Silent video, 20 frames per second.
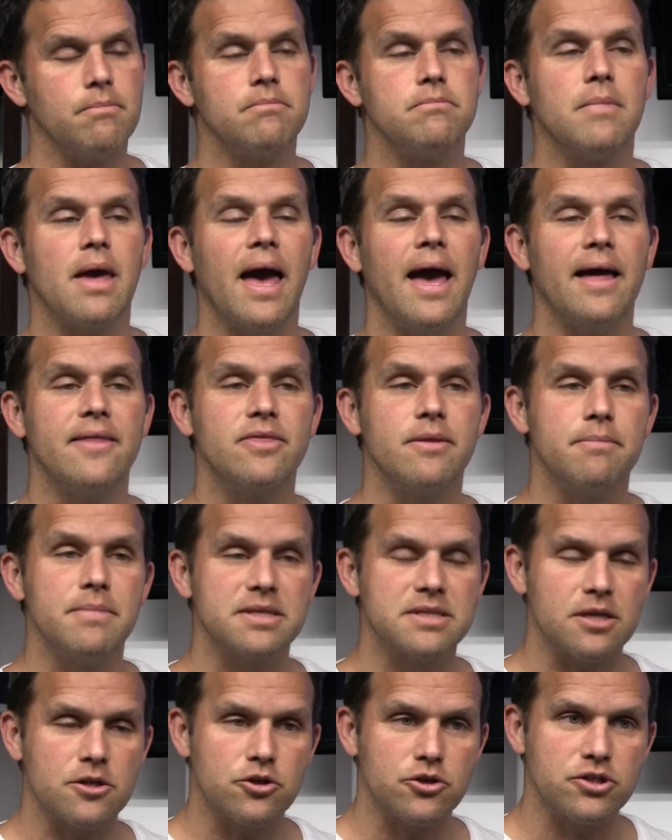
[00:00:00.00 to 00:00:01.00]
had the
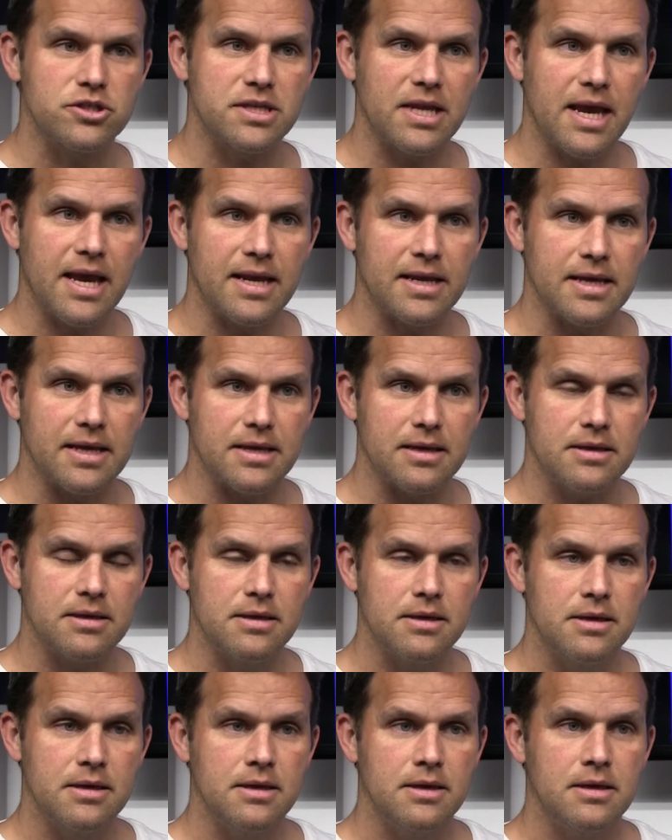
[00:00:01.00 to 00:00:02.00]
misunderstanding,
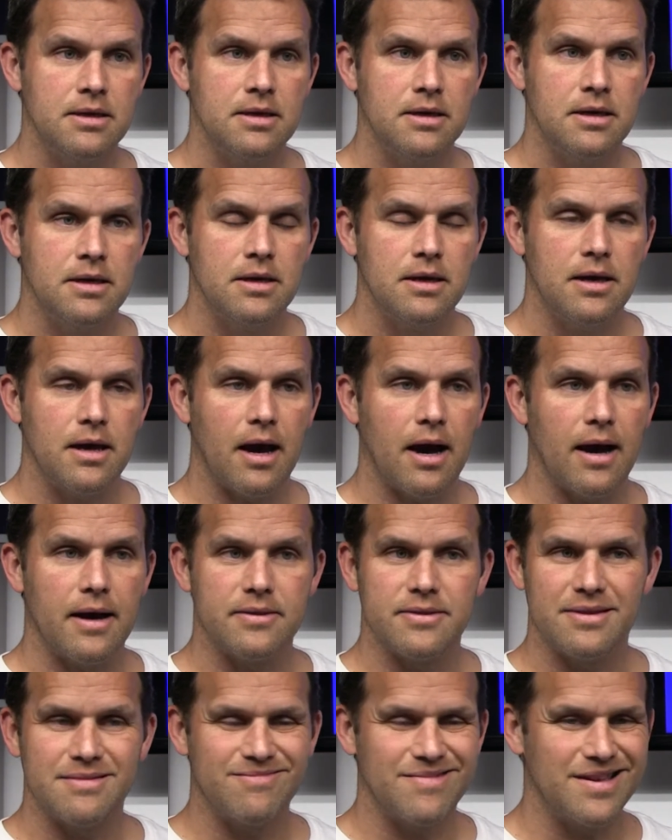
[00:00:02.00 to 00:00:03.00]

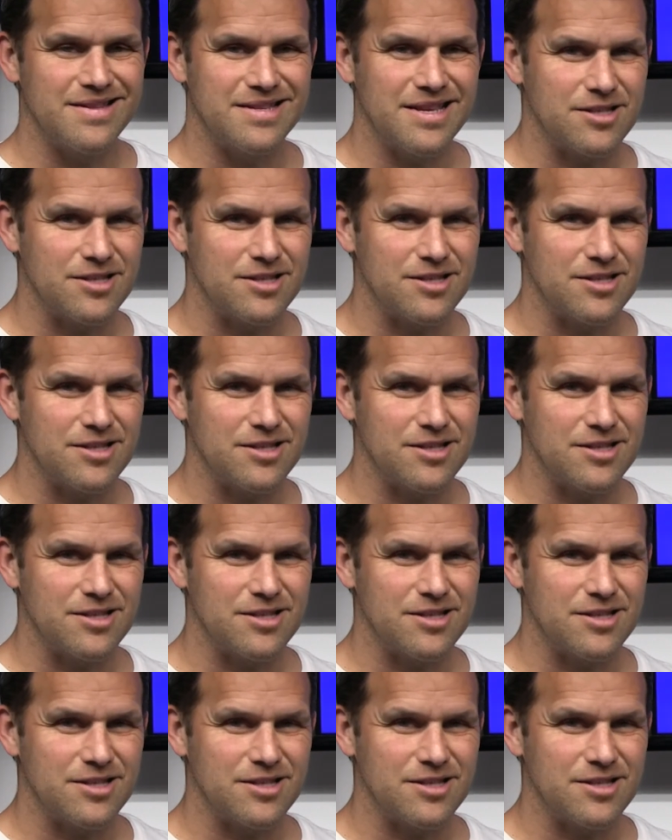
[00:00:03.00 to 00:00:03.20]
it